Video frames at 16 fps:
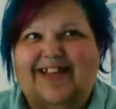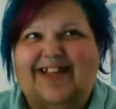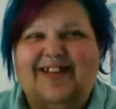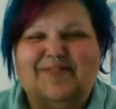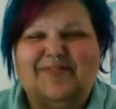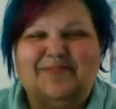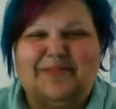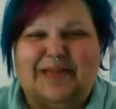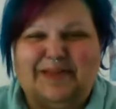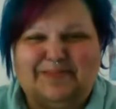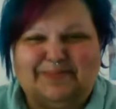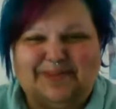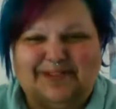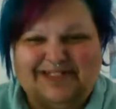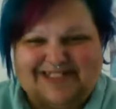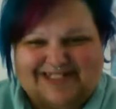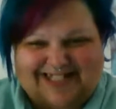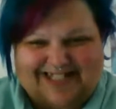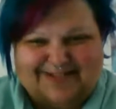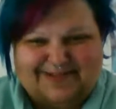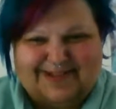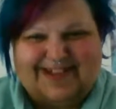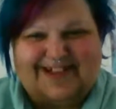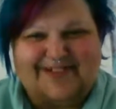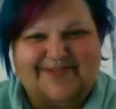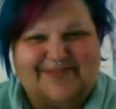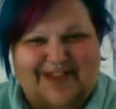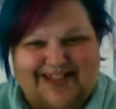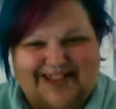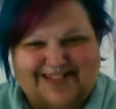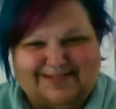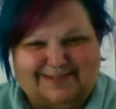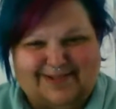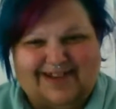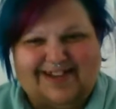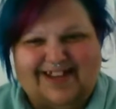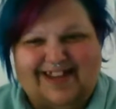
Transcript: if people see me on Facebook